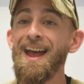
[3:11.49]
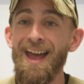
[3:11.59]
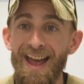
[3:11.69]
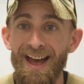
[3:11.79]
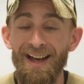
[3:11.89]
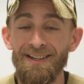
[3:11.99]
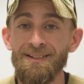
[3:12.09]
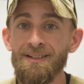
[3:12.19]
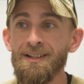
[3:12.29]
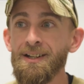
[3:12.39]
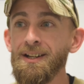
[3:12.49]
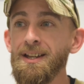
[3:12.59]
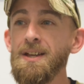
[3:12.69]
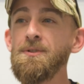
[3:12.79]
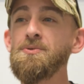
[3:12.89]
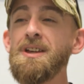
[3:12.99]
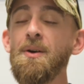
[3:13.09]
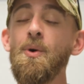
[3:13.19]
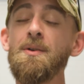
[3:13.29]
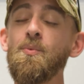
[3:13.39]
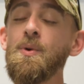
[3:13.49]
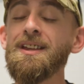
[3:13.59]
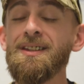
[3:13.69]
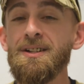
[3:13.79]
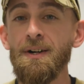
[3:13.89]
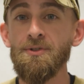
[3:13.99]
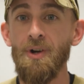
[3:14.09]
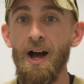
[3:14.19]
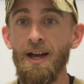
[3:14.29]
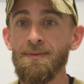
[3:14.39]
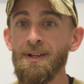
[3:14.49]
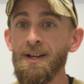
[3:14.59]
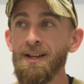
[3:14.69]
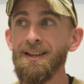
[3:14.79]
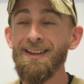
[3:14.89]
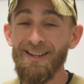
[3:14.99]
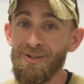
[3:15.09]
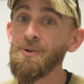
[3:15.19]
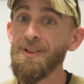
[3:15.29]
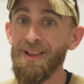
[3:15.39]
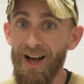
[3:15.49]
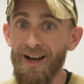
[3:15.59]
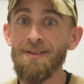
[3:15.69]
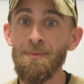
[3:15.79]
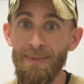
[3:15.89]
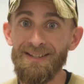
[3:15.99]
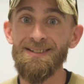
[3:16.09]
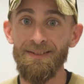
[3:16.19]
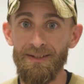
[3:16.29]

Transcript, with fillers: And if you get one with enough drive, it can do a lot of amazing